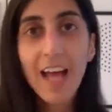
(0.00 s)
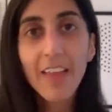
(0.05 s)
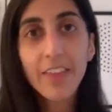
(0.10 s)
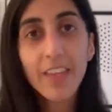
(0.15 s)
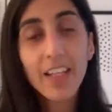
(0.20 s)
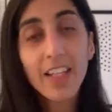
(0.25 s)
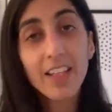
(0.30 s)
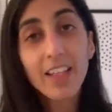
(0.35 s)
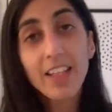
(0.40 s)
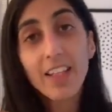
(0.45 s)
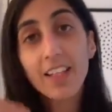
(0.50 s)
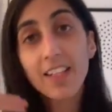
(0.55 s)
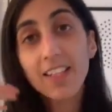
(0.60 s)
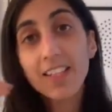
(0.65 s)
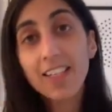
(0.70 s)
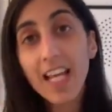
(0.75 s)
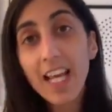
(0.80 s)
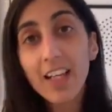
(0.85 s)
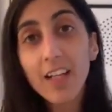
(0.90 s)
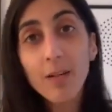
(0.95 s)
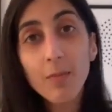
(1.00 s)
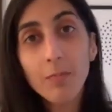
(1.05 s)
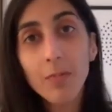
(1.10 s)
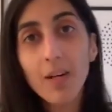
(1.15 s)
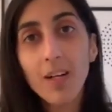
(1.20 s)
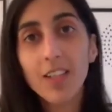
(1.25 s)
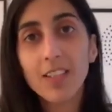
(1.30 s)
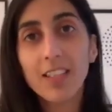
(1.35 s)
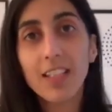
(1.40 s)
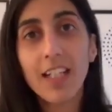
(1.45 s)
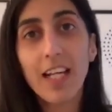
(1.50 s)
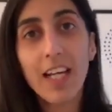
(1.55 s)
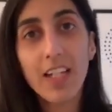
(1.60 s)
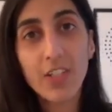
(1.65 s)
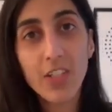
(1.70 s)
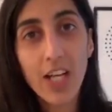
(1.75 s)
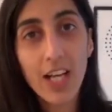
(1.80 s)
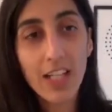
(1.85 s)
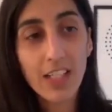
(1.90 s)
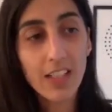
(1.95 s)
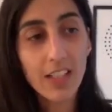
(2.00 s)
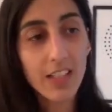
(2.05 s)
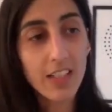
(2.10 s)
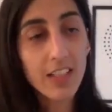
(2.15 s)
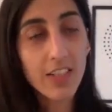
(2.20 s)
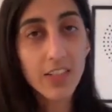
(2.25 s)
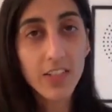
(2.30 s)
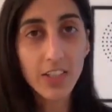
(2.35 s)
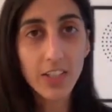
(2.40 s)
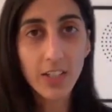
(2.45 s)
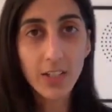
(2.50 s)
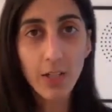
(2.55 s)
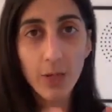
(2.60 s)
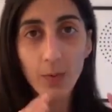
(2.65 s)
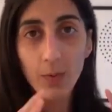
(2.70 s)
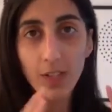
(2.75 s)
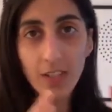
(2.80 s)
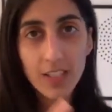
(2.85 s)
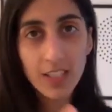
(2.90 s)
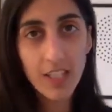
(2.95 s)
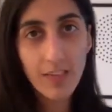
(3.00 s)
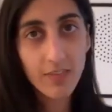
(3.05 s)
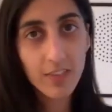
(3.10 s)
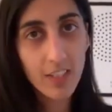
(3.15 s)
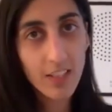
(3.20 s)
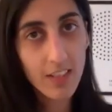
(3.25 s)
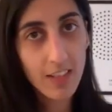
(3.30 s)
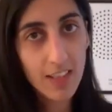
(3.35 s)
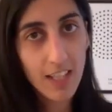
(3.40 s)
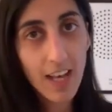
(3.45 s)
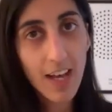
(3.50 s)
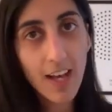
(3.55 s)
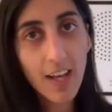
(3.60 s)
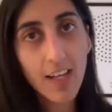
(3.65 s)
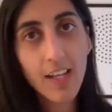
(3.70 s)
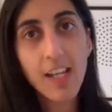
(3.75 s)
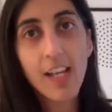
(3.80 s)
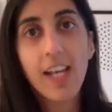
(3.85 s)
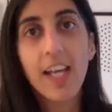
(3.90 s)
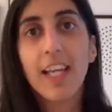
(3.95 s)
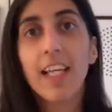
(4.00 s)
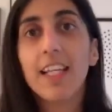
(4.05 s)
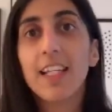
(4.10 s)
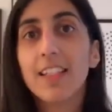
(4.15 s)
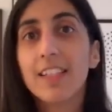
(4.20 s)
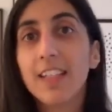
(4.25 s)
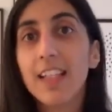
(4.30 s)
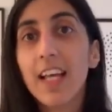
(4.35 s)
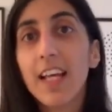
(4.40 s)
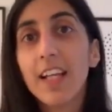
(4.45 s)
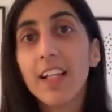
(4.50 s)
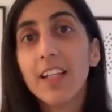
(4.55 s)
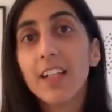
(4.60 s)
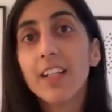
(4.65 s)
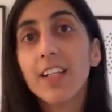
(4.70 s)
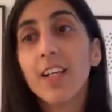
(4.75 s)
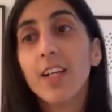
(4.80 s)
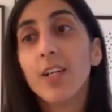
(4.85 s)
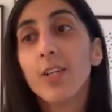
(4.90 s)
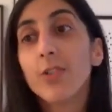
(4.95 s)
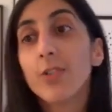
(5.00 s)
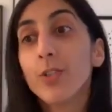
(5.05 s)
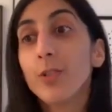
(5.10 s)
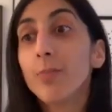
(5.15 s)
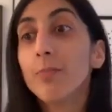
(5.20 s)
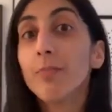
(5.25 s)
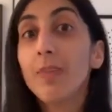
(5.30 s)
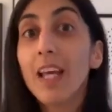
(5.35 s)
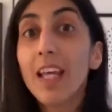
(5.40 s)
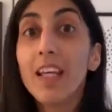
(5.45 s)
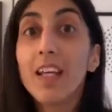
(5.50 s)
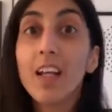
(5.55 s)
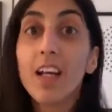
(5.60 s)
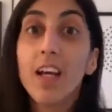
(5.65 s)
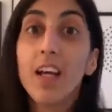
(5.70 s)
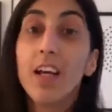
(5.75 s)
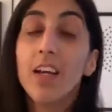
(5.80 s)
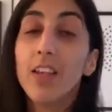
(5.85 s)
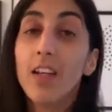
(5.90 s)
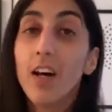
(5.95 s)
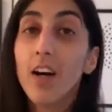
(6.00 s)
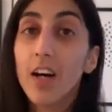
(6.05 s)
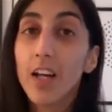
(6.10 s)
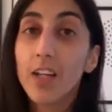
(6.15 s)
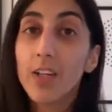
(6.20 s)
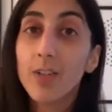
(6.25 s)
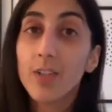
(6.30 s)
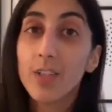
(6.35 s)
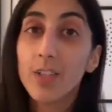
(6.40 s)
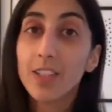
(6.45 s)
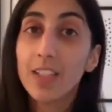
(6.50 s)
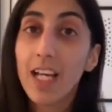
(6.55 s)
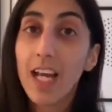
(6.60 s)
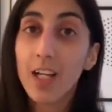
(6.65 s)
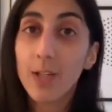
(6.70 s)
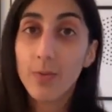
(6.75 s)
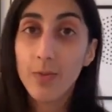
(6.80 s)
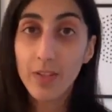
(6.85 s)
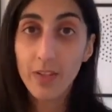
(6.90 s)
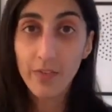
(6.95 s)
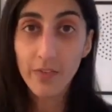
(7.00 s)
And then the second part to that challenge, once they've done that, is then to make eye contact